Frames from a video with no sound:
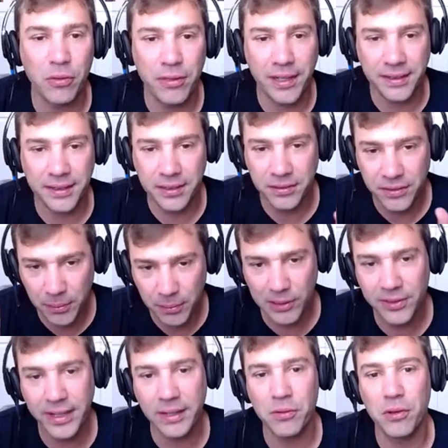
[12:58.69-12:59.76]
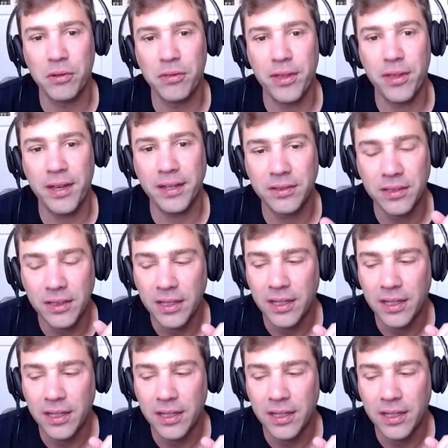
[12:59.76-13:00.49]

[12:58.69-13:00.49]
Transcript: on that and double down on that.